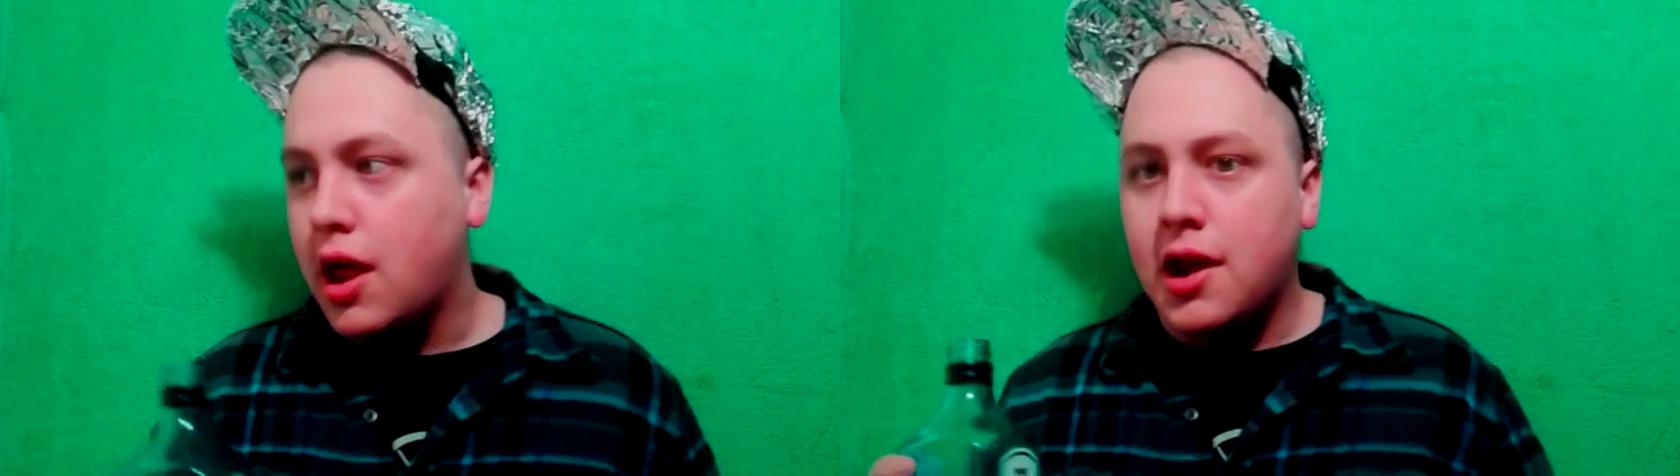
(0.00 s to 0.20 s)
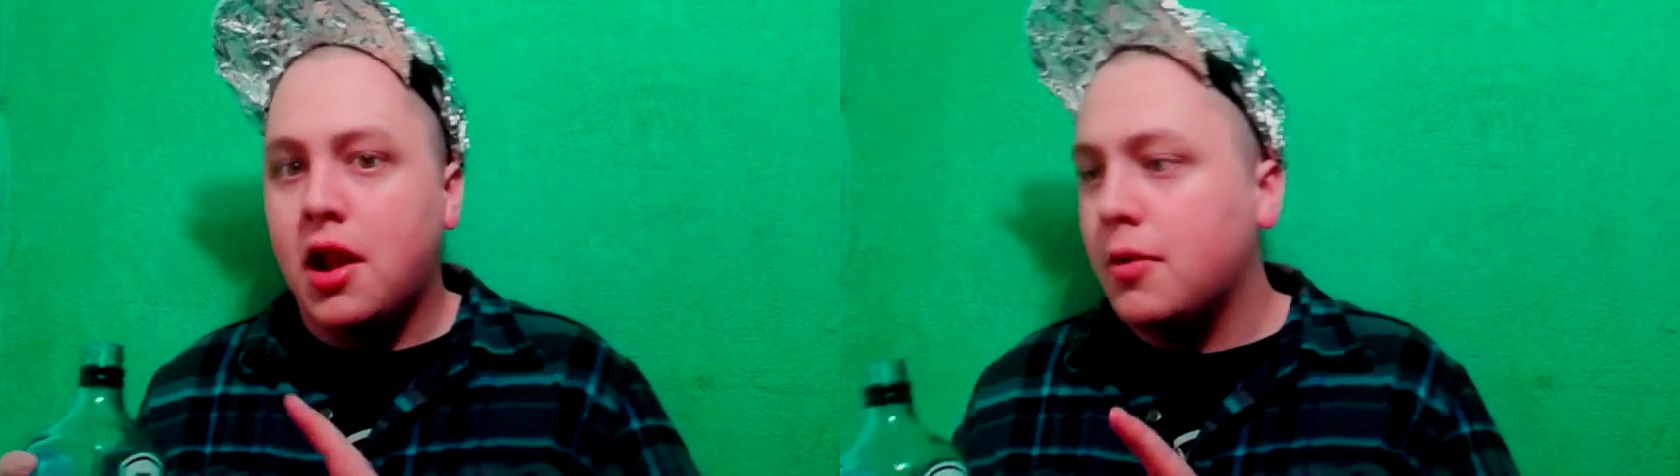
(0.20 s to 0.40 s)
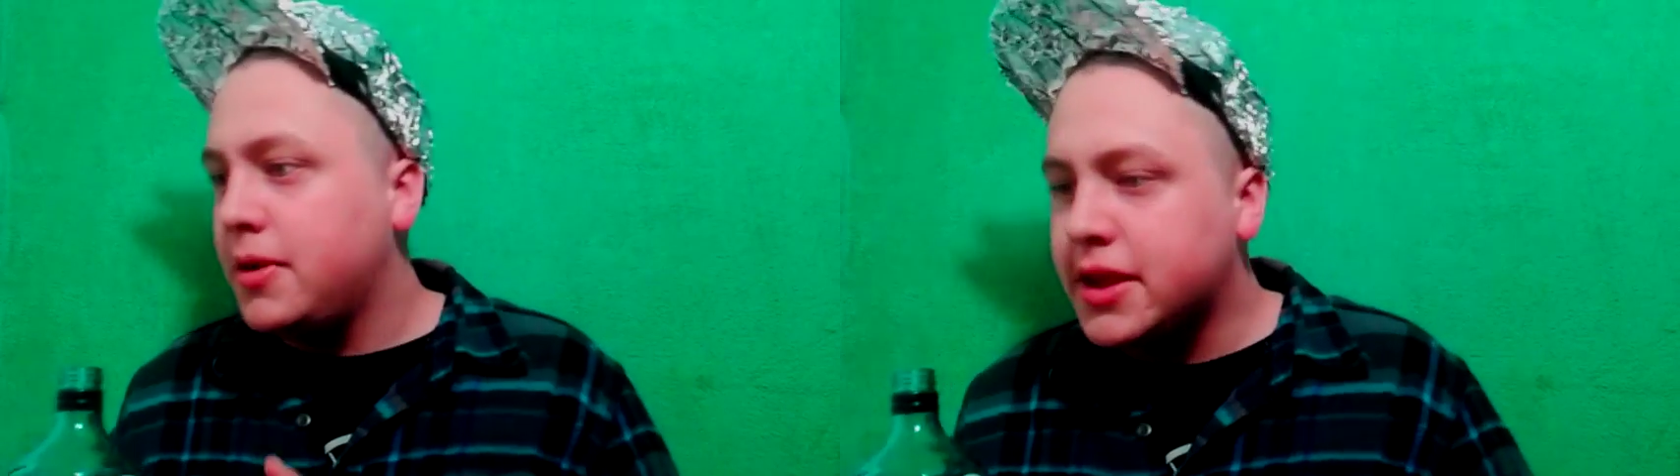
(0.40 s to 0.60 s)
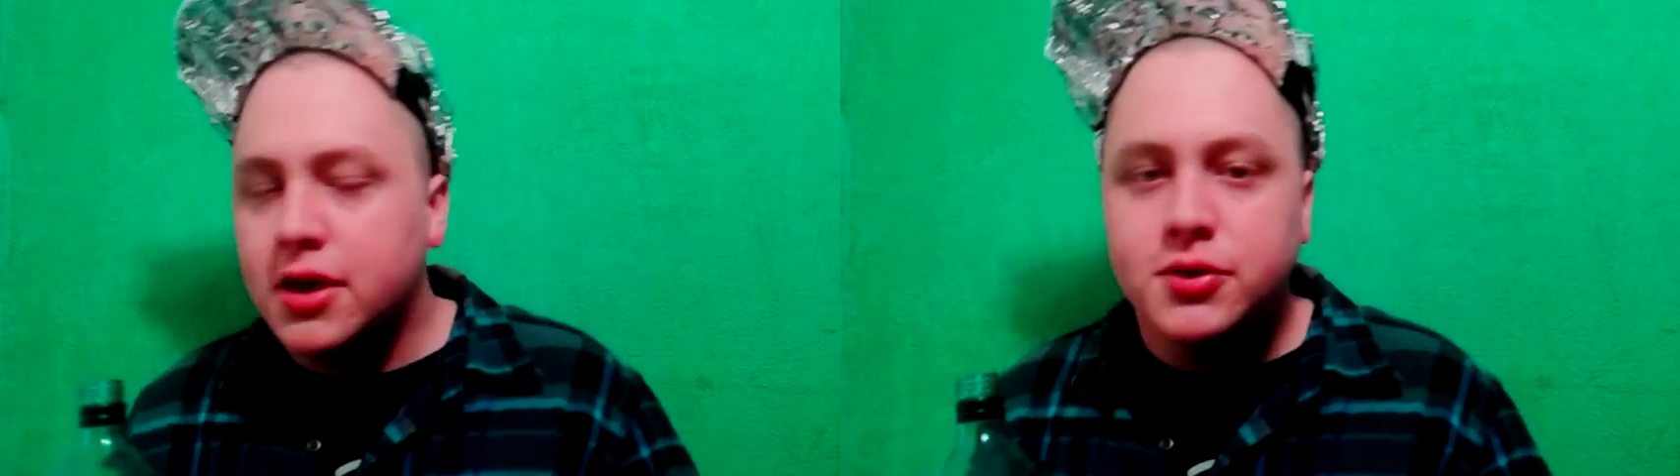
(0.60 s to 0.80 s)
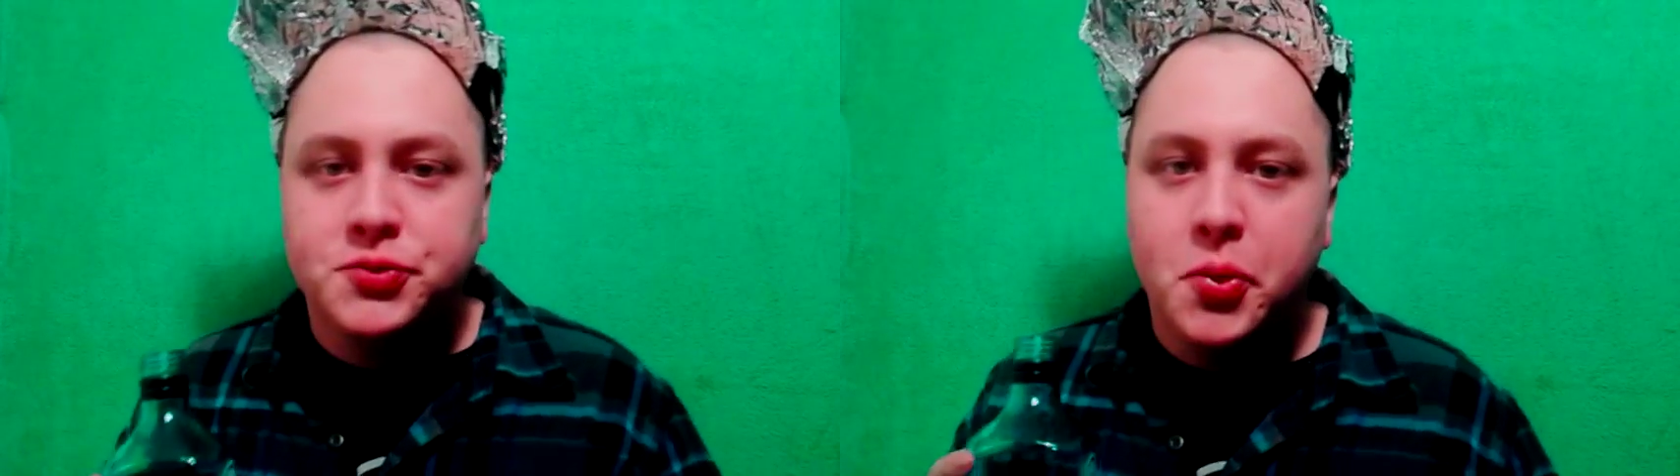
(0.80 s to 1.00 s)
No, but it
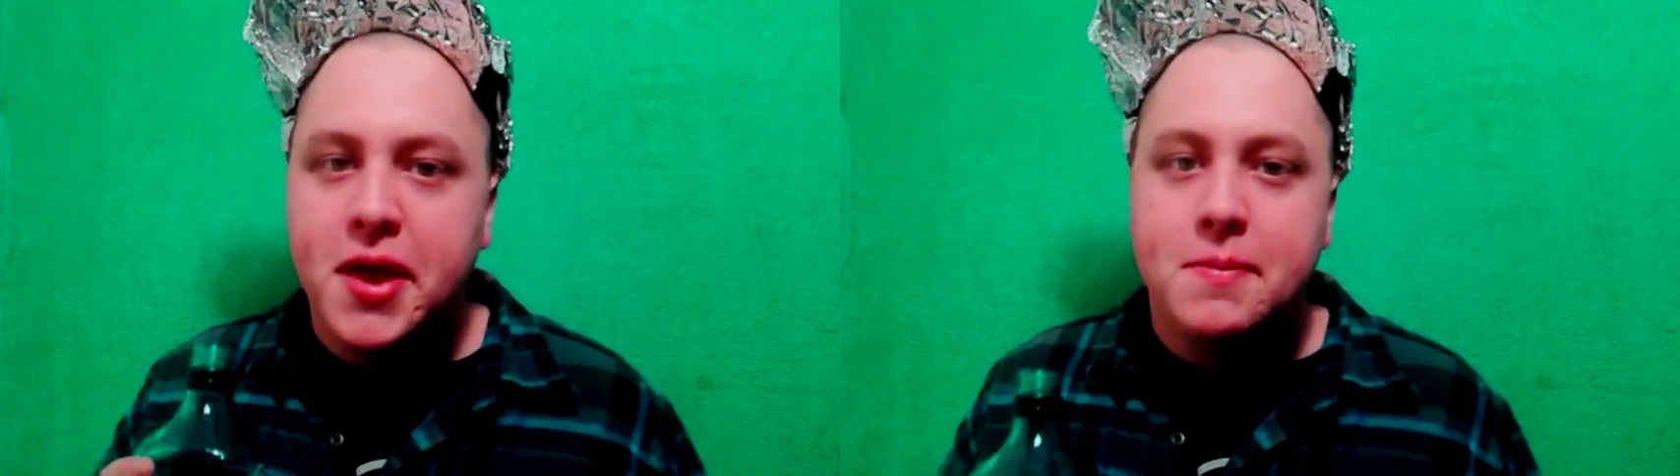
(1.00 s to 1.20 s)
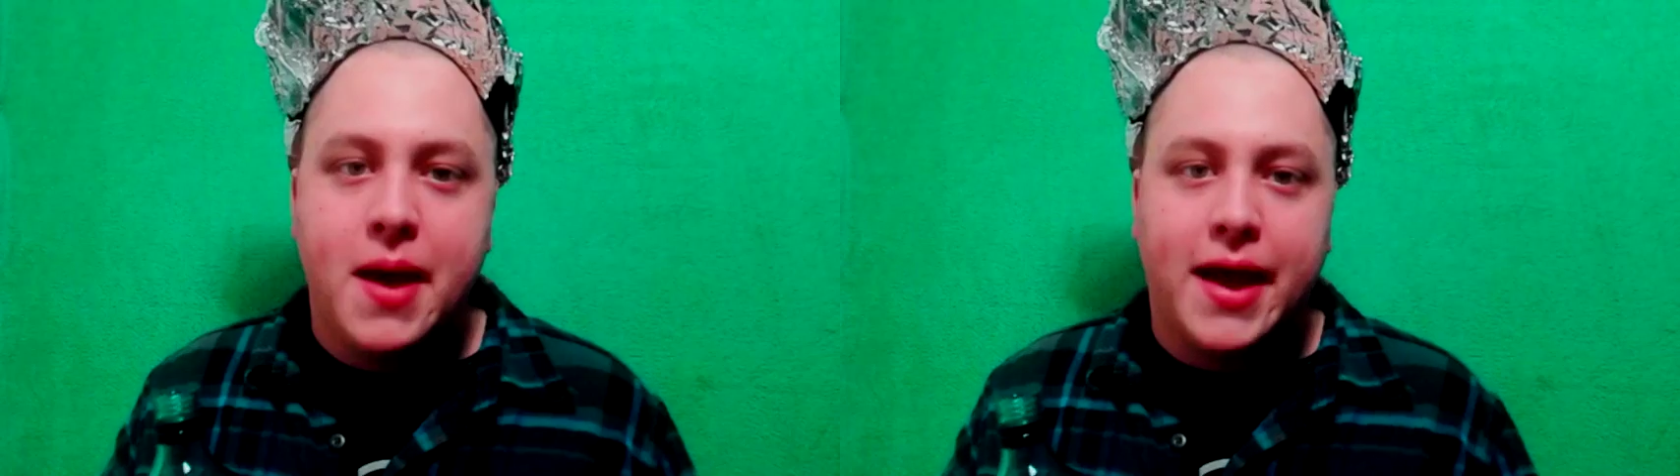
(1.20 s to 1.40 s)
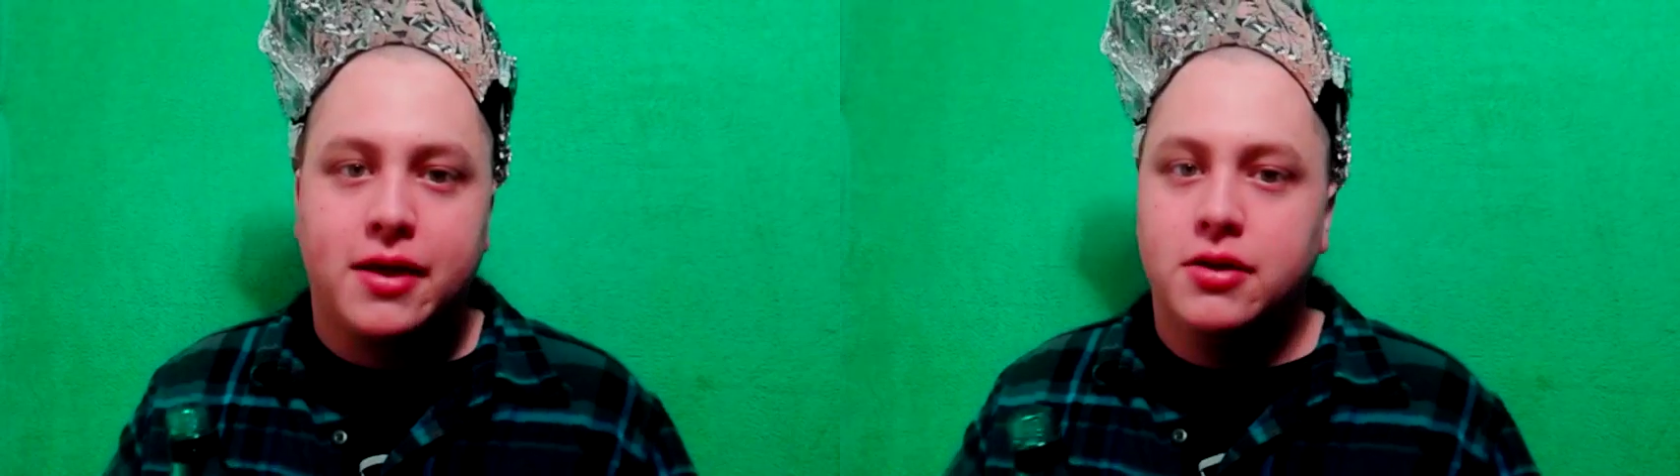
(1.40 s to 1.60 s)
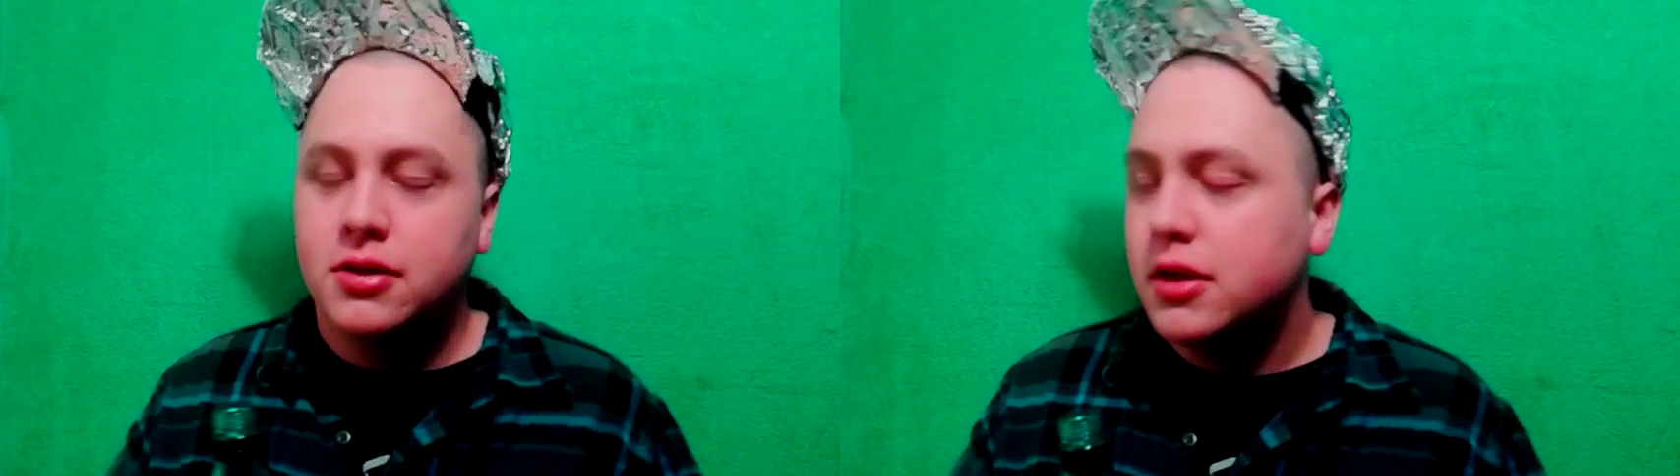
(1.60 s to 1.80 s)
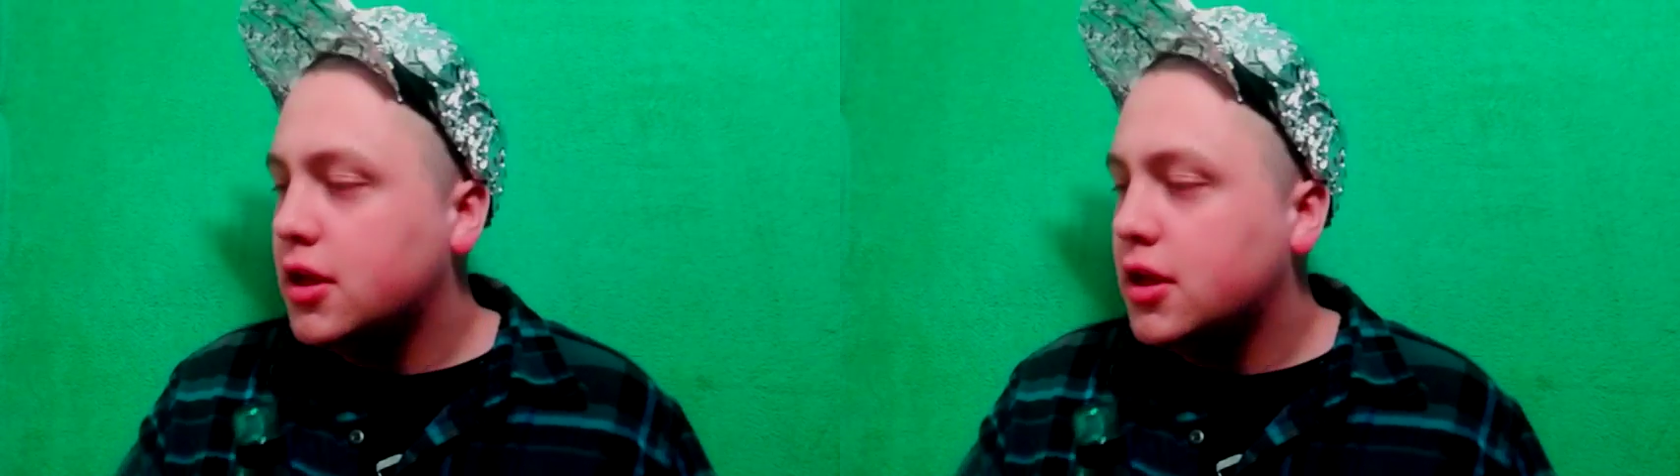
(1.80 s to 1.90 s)
goes way back.